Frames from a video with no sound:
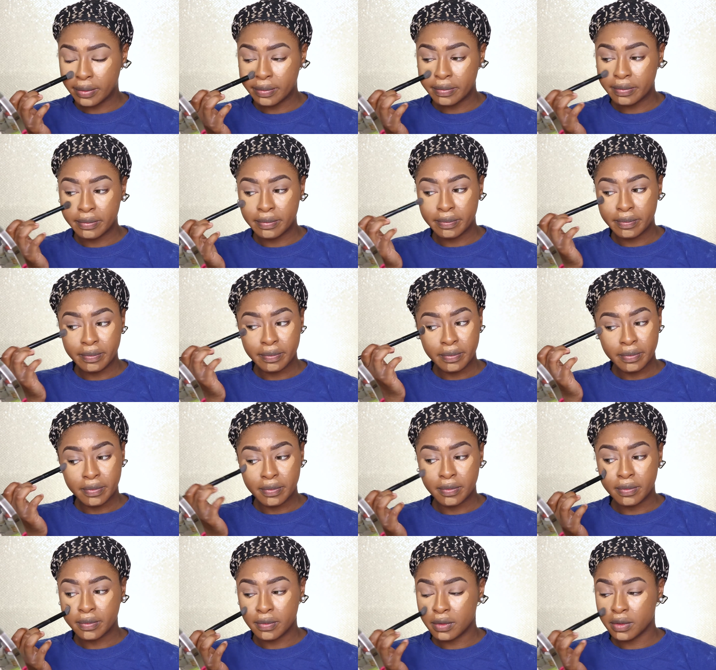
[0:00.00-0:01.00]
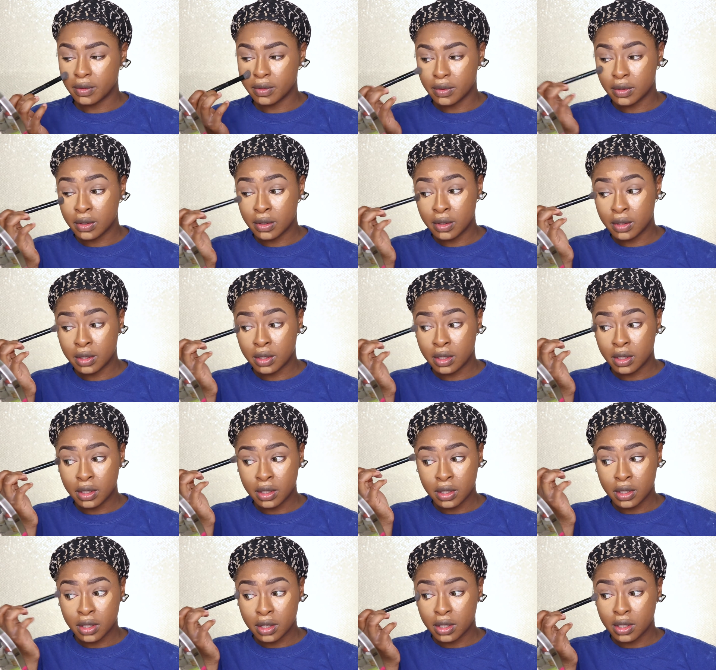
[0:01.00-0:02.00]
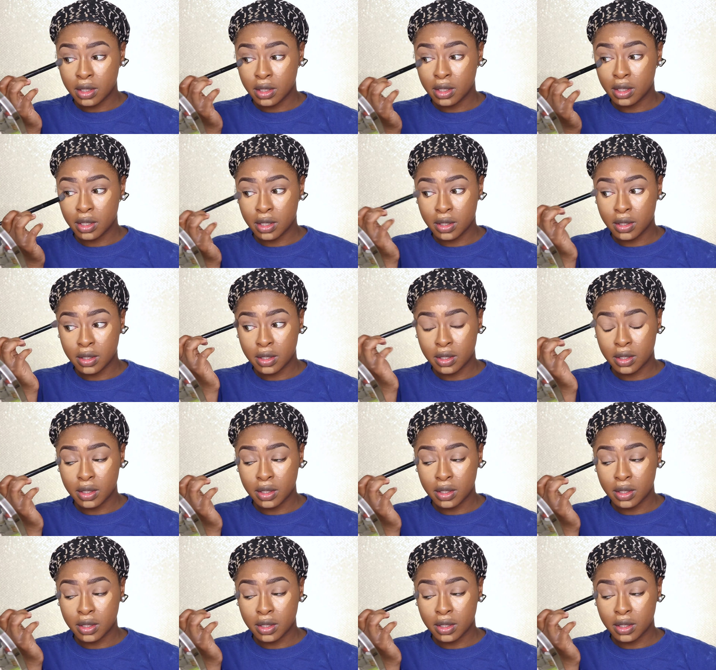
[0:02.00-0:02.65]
(no one is talking)